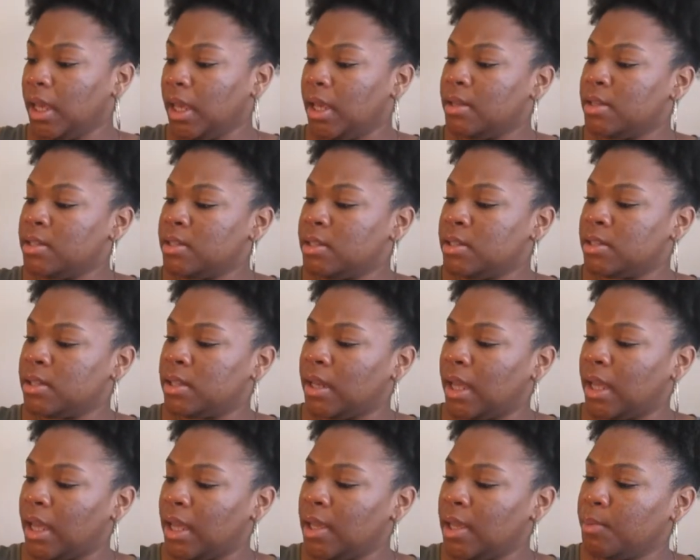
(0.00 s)
And this is
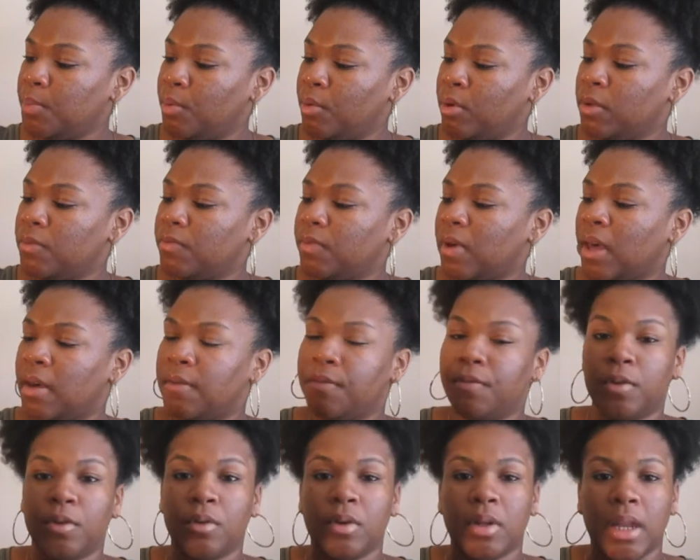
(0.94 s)
an
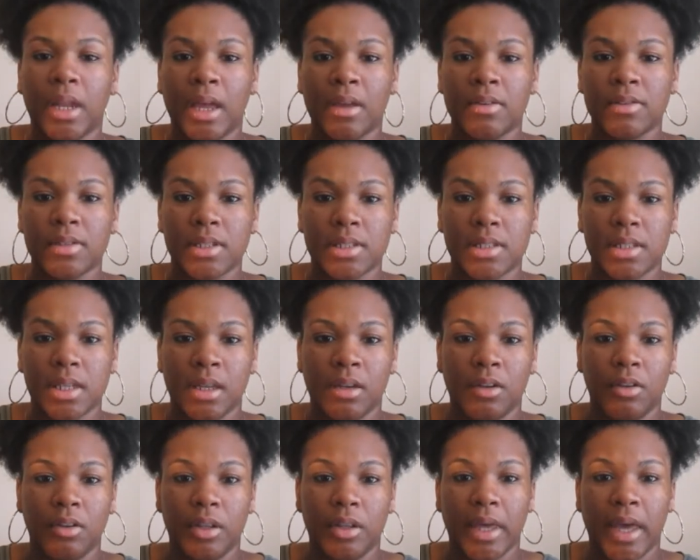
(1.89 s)
8.5 fluid ounce
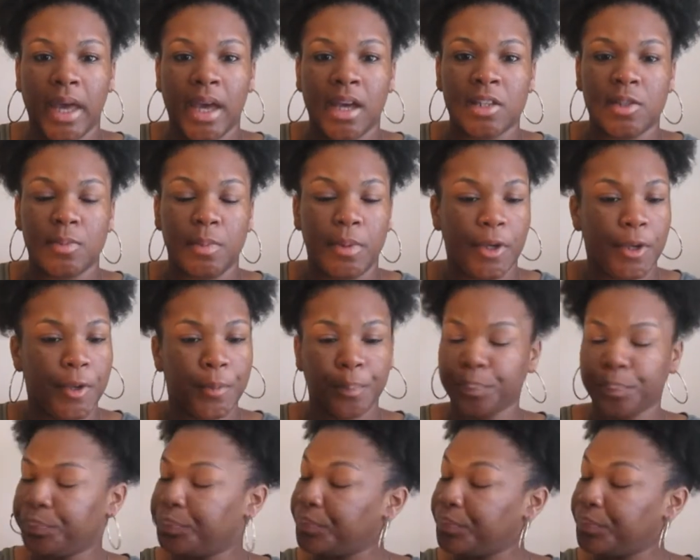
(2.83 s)
container, you guys, but